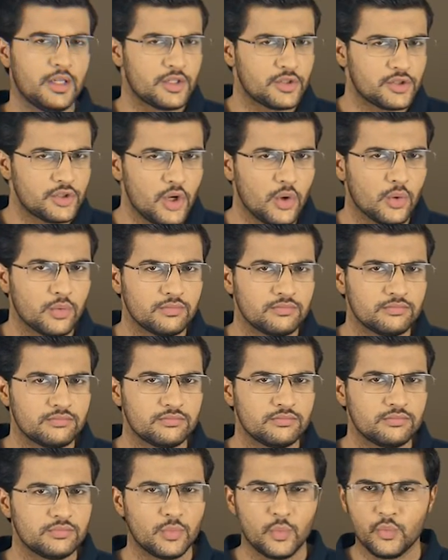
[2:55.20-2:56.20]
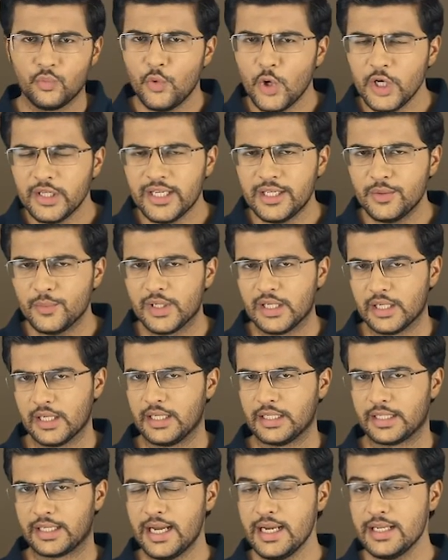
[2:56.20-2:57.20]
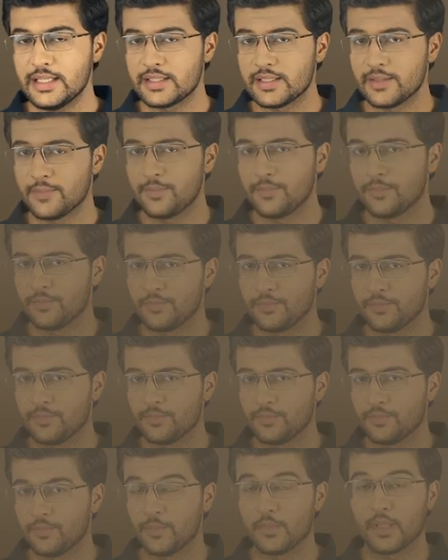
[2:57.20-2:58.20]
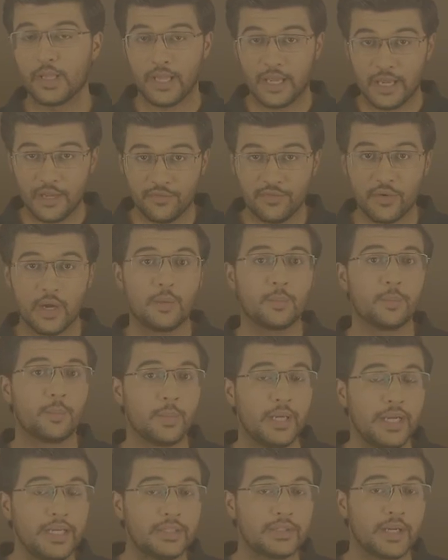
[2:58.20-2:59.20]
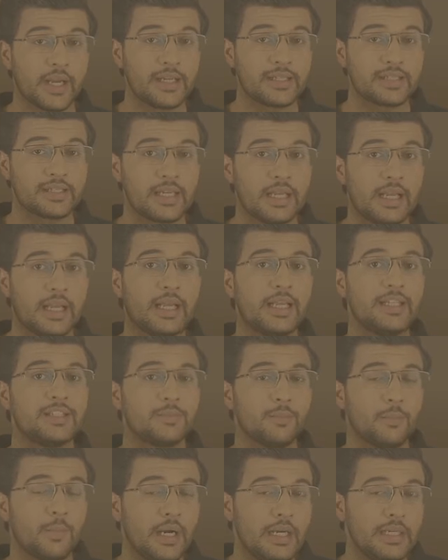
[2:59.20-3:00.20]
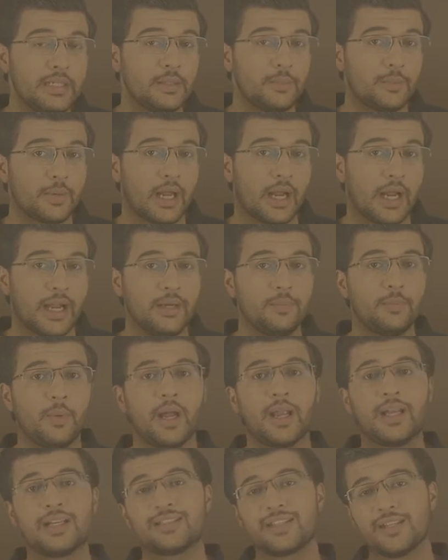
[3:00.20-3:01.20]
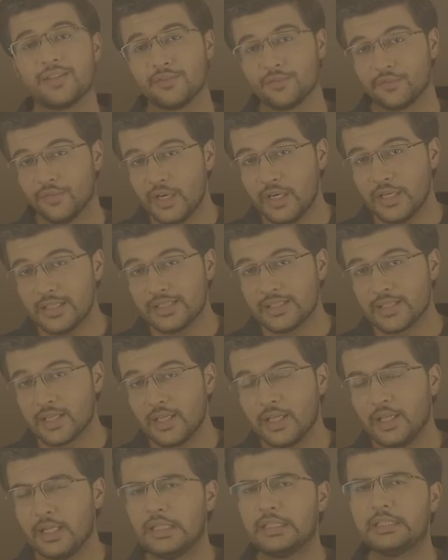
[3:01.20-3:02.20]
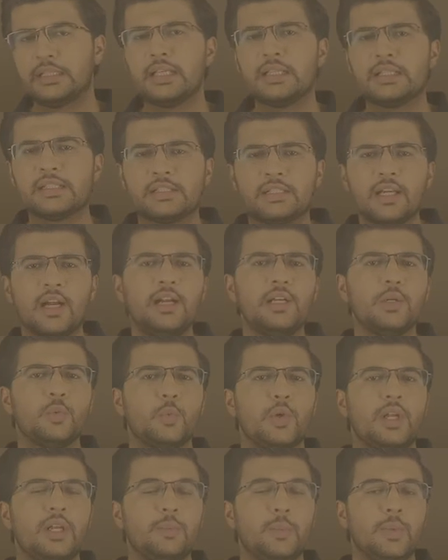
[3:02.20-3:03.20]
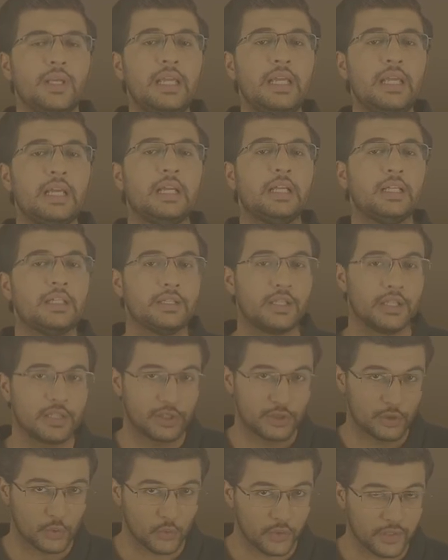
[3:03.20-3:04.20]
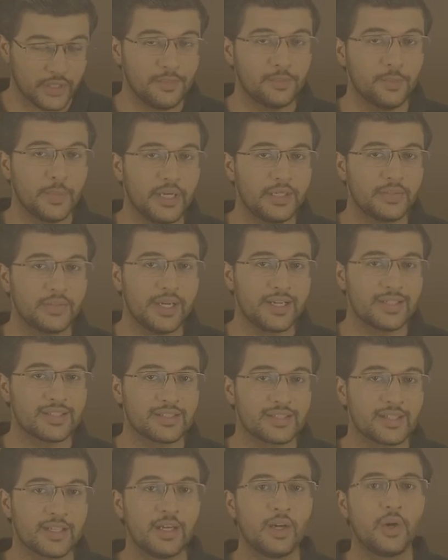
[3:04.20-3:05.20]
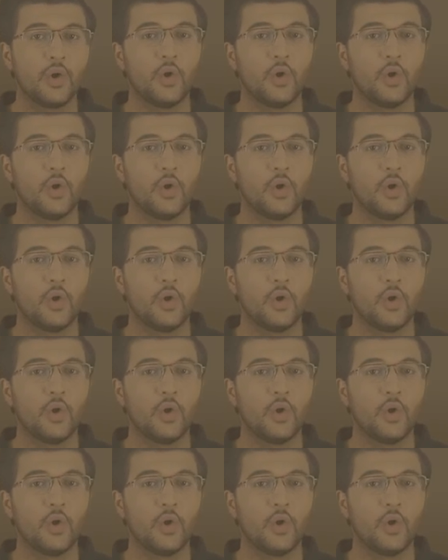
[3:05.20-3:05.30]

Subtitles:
So, what did we learn, kids? If a matrix is multiplied by its inverse, the result will be the unit matrix